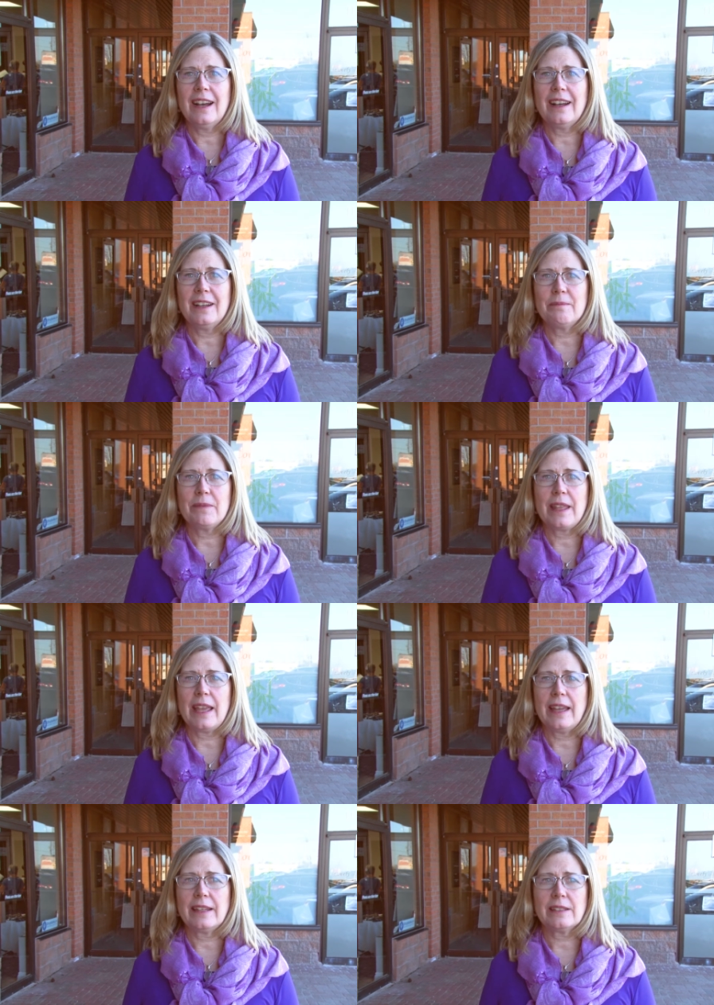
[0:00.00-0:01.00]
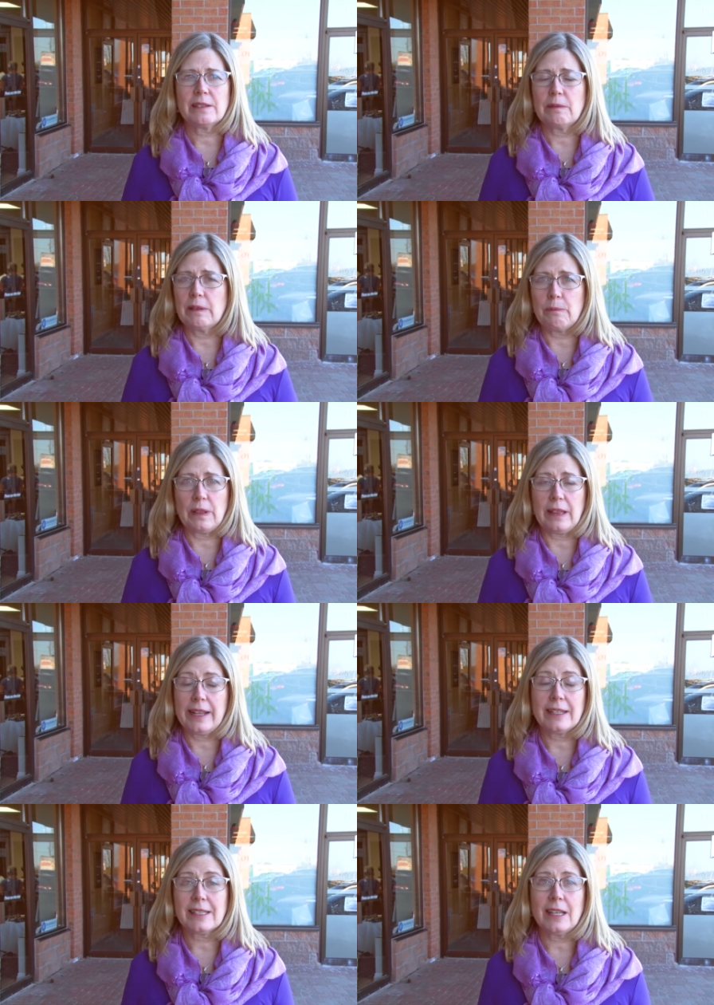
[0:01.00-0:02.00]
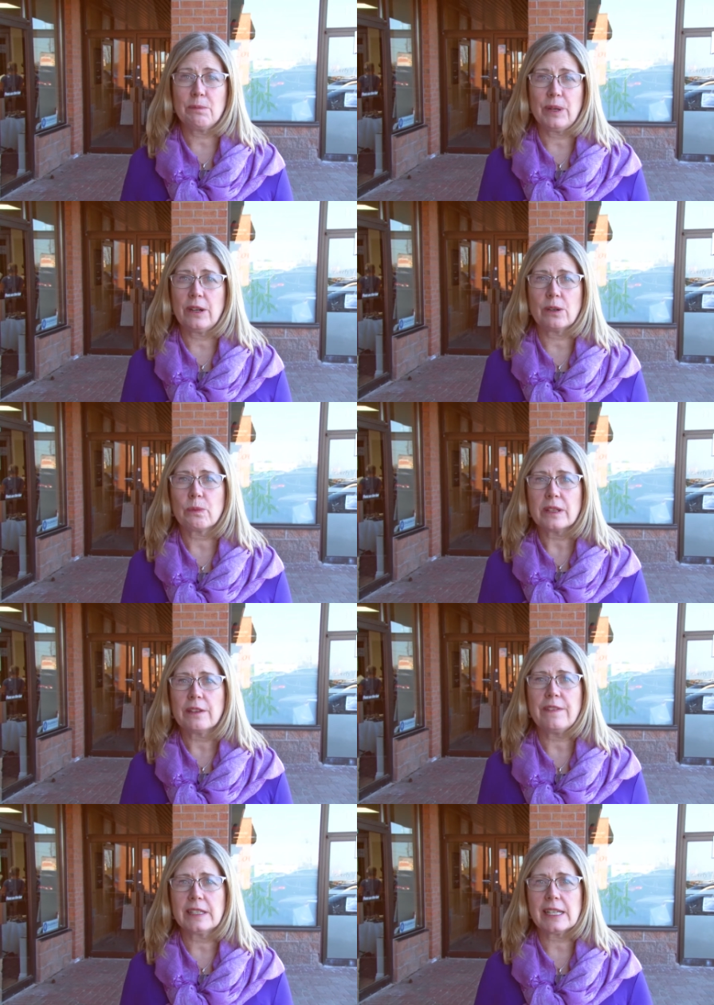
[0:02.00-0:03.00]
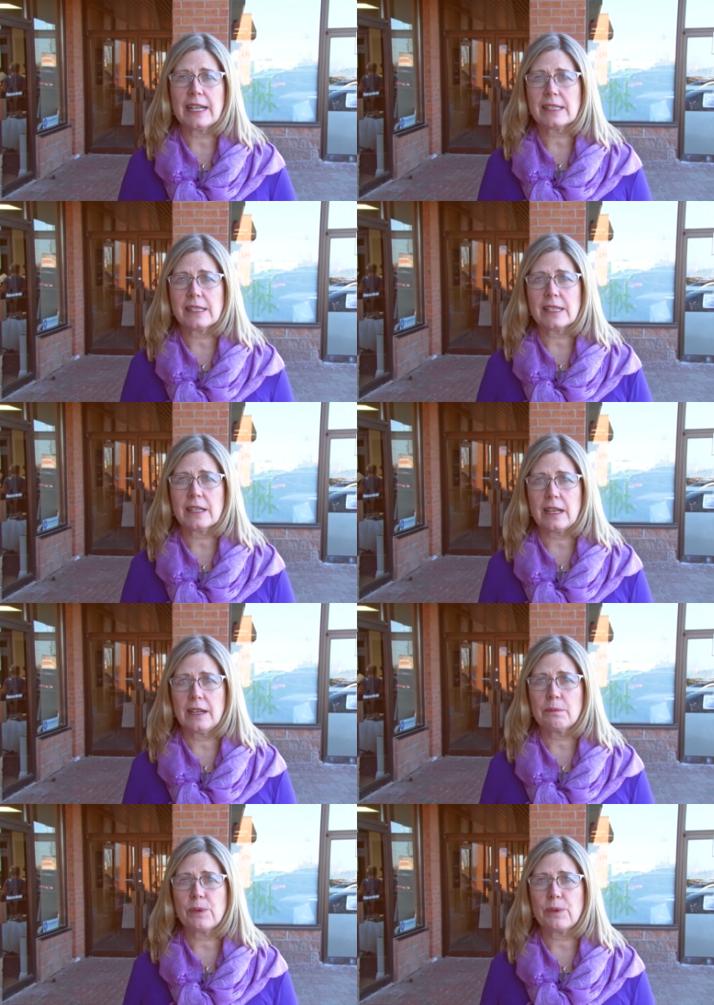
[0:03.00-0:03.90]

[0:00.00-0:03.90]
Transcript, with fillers: um, and like I said, put out a really fantastic uh,